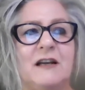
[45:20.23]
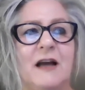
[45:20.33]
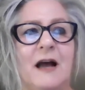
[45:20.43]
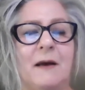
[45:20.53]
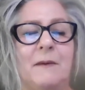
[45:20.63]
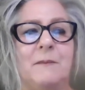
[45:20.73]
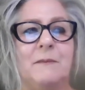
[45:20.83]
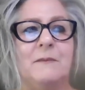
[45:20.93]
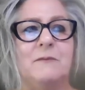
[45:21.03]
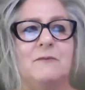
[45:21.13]

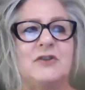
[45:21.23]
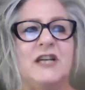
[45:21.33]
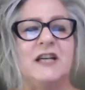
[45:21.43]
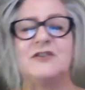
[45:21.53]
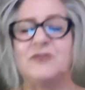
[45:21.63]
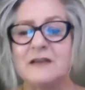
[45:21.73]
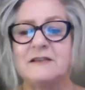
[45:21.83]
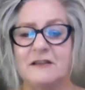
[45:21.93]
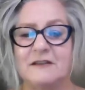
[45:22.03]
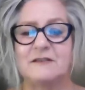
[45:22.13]

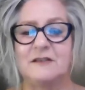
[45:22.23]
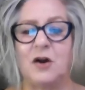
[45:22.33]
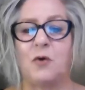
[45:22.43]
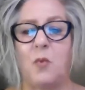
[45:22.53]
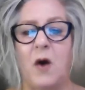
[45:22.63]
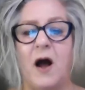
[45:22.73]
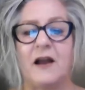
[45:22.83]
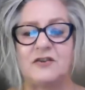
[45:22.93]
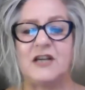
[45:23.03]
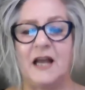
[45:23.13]
addresses why
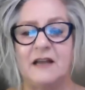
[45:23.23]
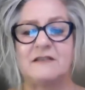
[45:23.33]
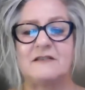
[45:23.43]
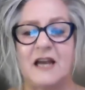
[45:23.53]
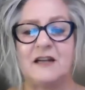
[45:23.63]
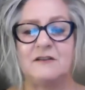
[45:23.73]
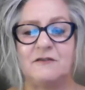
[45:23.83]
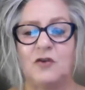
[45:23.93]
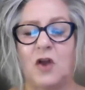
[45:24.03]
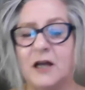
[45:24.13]
she has stayed in
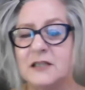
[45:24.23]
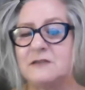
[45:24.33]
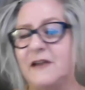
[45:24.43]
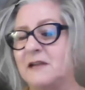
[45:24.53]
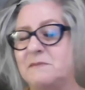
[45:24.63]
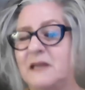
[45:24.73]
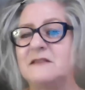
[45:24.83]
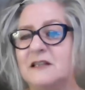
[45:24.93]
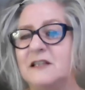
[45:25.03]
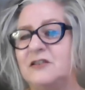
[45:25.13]
philosophy, and
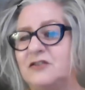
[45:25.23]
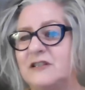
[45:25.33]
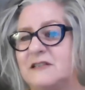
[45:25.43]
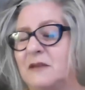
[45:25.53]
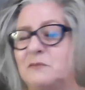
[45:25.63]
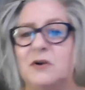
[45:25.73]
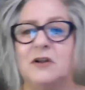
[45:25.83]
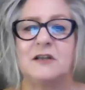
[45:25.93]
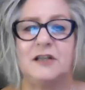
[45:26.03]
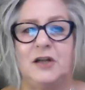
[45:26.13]
basically she said,
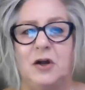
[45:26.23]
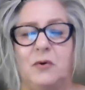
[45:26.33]
well,